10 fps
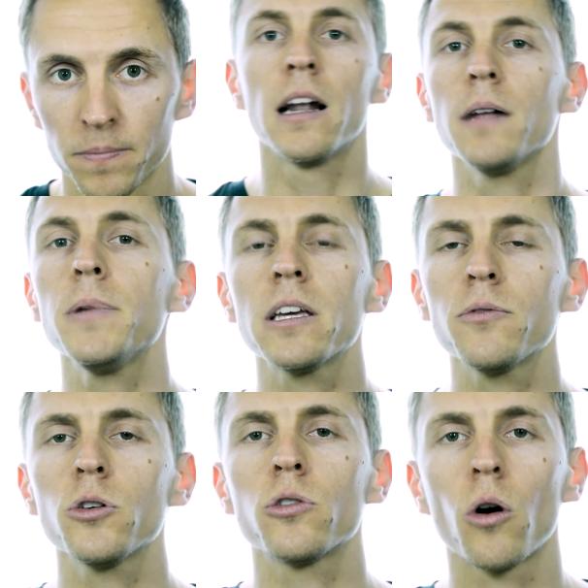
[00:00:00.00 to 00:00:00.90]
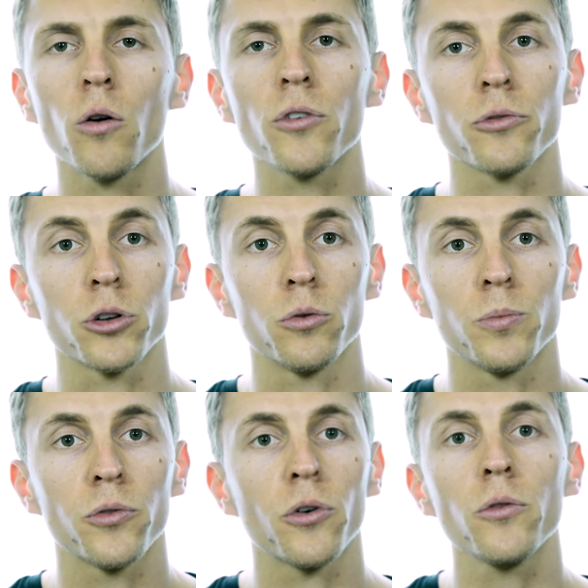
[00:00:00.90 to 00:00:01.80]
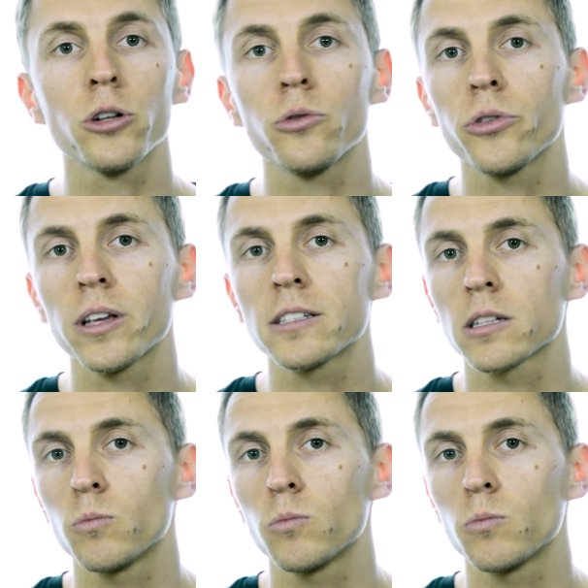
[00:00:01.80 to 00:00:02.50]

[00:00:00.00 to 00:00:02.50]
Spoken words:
Let me give you an overview before we do things in